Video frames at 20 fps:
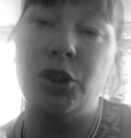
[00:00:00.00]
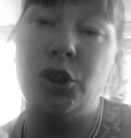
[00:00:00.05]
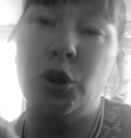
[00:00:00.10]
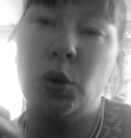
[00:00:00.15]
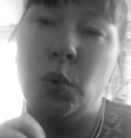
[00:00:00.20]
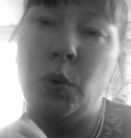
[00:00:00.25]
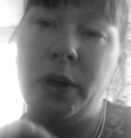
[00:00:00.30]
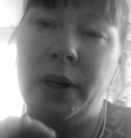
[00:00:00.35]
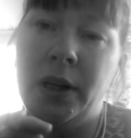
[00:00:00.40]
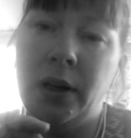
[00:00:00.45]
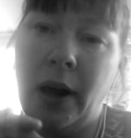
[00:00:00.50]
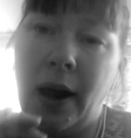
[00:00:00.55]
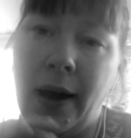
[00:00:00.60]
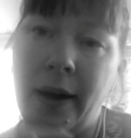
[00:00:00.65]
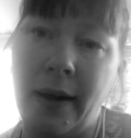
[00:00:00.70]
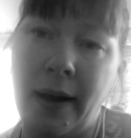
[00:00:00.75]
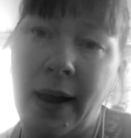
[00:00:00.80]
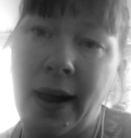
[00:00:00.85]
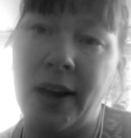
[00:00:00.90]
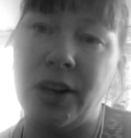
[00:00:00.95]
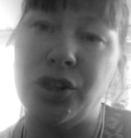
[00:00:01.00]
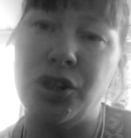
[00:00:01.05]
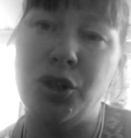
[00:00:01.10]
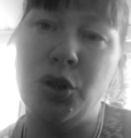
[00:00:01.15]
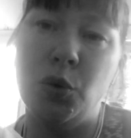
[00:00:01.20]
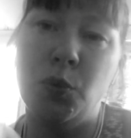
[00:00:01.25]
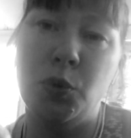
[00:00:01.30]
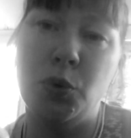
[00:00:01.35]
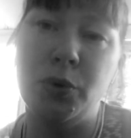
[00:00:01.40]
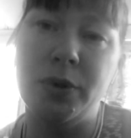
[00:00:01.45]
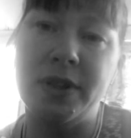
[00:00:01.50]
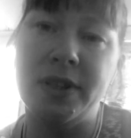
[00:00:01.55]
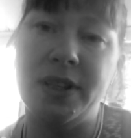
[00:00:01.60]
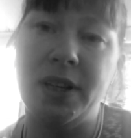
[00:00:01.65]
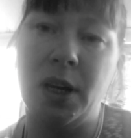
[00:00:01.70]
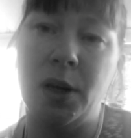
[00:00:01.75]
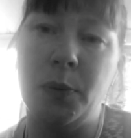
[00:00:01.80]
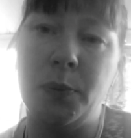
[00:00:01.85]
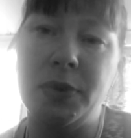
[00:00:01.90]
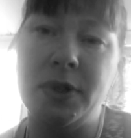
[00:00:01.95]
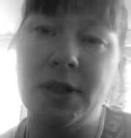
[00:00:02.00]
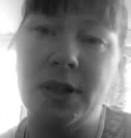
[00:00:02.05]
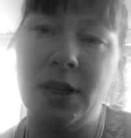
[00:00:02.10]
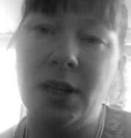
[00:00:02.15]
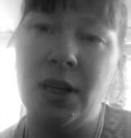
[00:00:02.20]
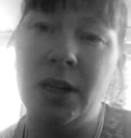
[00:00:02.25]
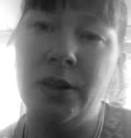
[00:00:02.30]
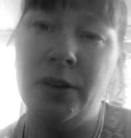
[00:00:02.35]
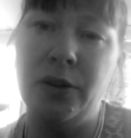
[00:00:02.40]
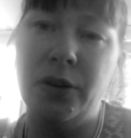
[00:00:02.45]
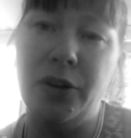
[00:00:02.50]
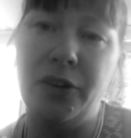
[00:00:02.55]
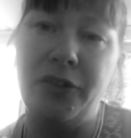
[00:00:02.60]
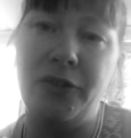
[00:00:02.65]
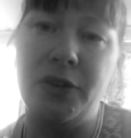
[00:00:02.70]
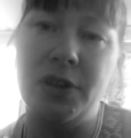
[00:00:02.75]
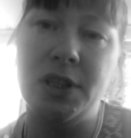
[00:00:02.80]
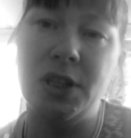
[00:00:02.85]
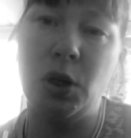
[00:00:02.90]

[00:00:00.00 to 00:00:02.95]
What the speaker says: and doing actionable steps in the